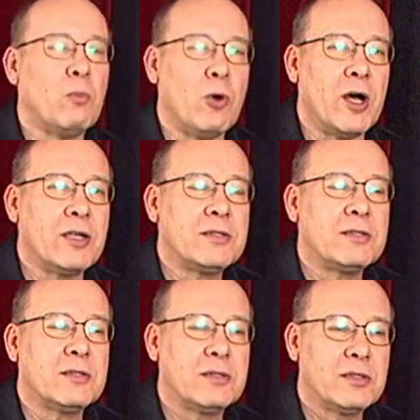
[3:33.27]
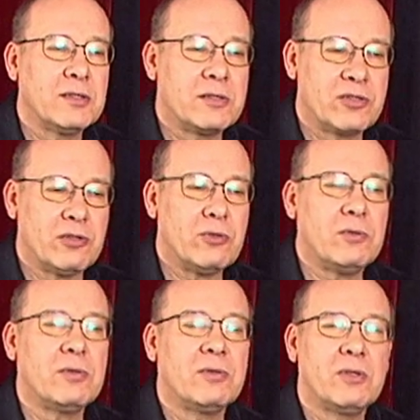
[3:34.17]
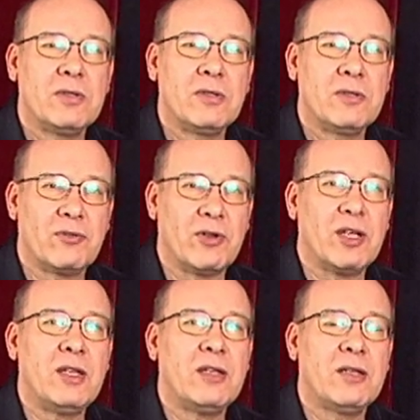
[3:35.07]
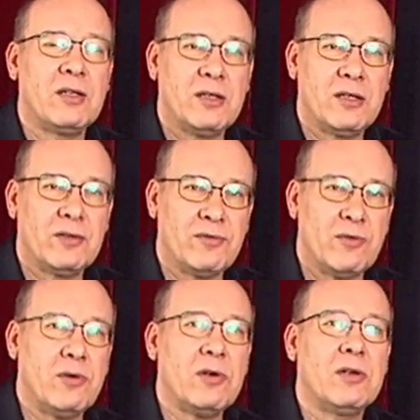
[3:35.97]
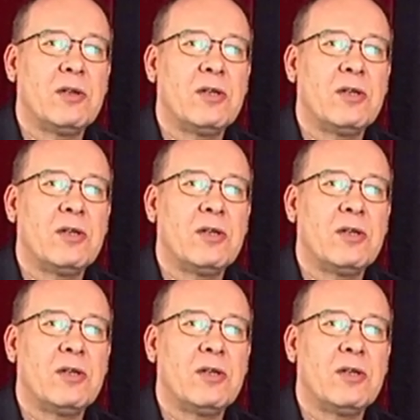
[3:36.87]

1, 2, 3, 4.